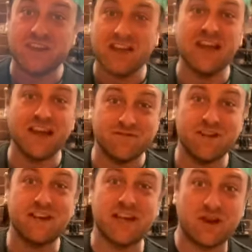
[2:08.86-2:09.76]
Year
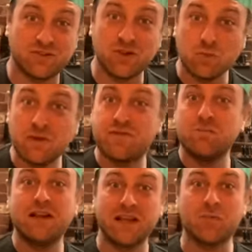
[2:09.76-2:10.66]
videos, you'll be
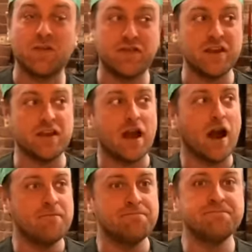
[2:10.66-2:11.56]
familiar with the
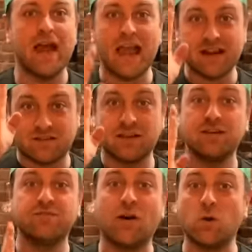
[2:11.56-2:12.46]

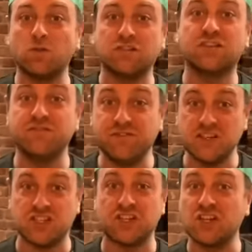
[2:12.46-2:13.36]
eightfold
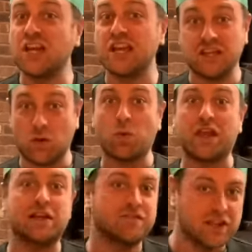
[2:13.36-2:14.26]
division in the
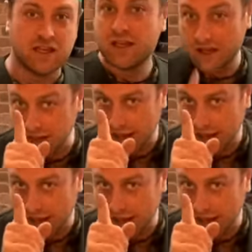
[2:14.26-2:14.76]
Wheel of the Year.